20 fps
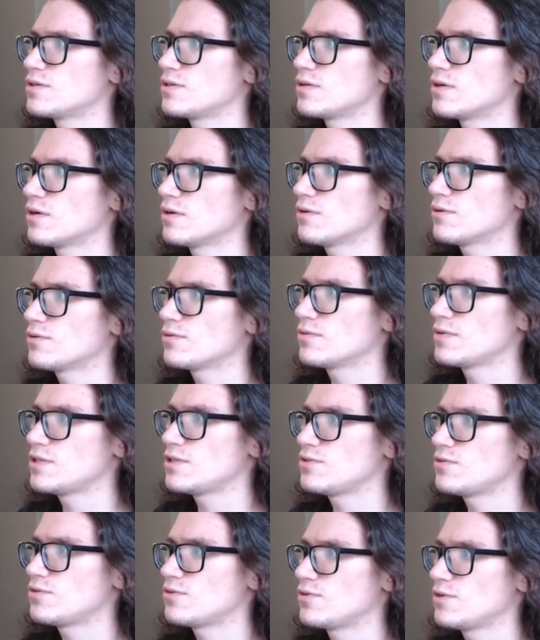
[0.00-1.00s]
R3
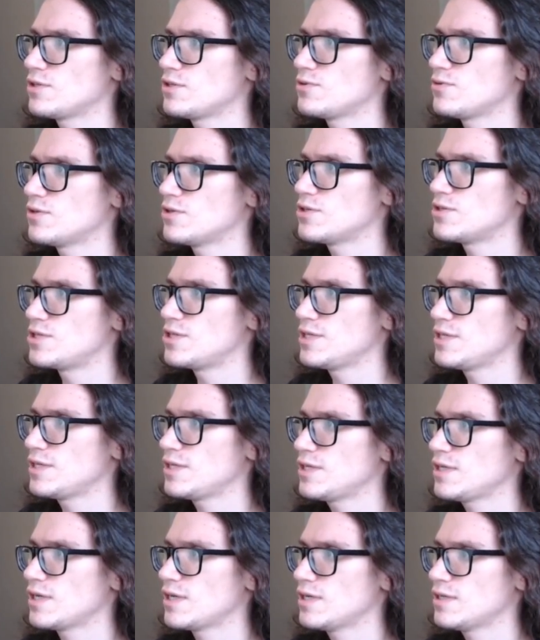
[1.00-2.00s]

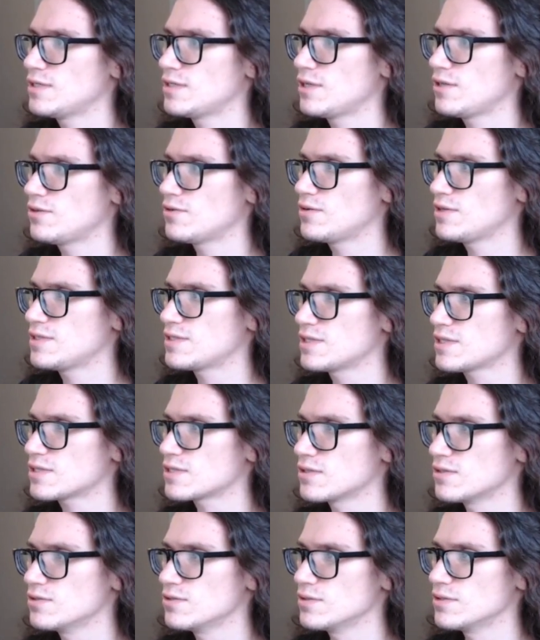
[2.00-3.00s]
3200G, and a
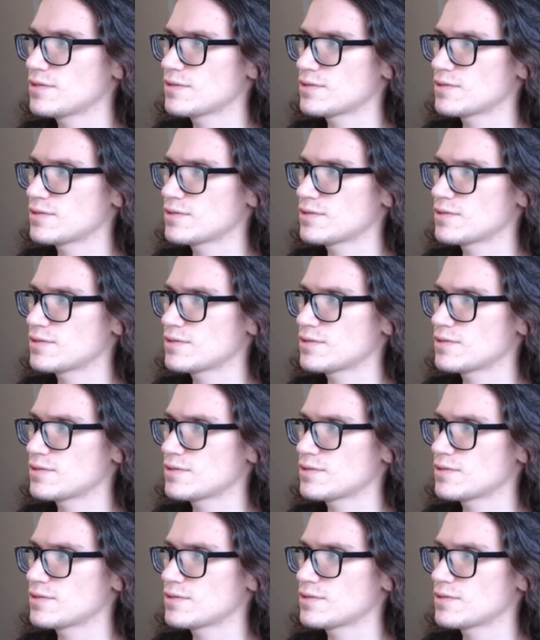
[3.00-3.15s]
3600.